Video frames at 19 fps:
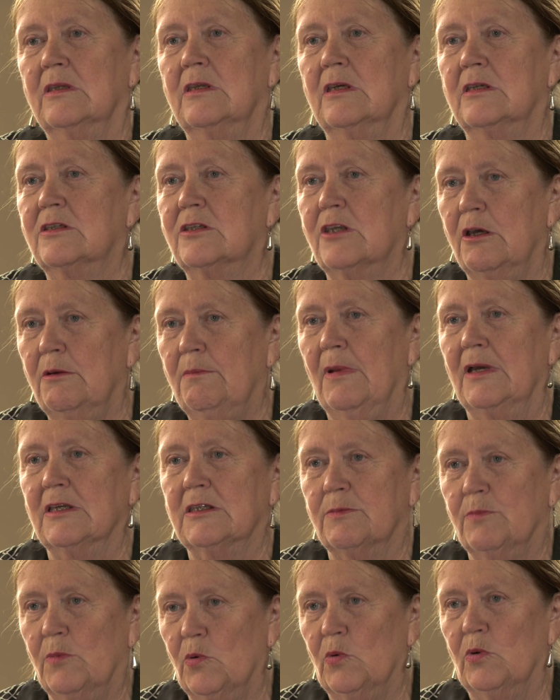there's so
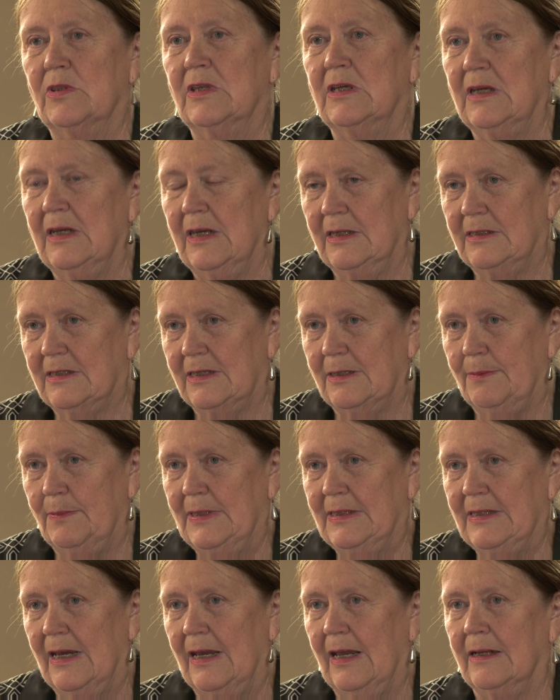much more that needs to
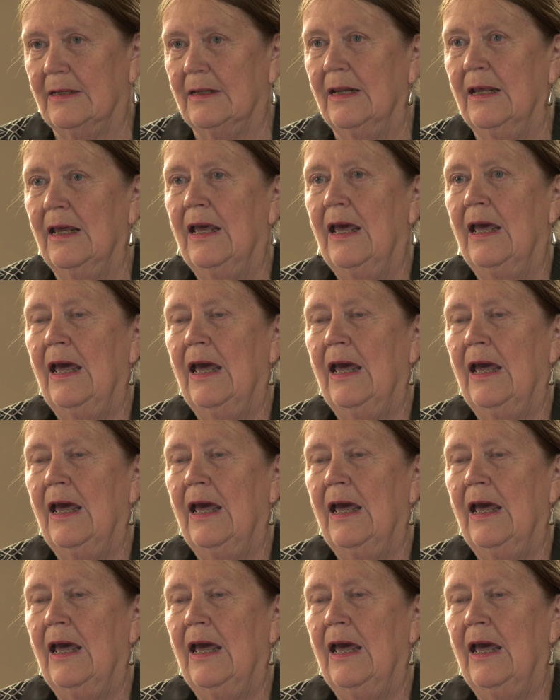be done.